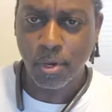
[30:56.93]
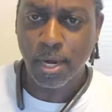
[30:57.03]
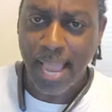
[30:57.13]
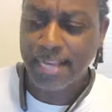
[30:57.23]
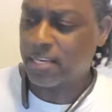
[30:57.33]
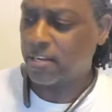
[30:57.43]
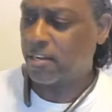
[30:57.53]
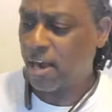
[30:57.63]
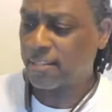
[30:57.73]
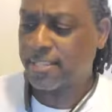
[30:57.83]
Like
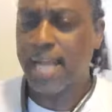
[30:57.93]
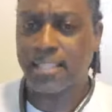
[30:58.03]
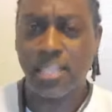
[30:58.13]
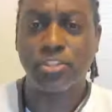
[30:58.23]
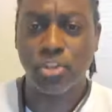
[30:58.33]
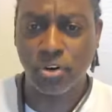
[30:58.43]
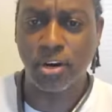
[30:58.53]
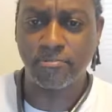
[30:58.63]
contacting internal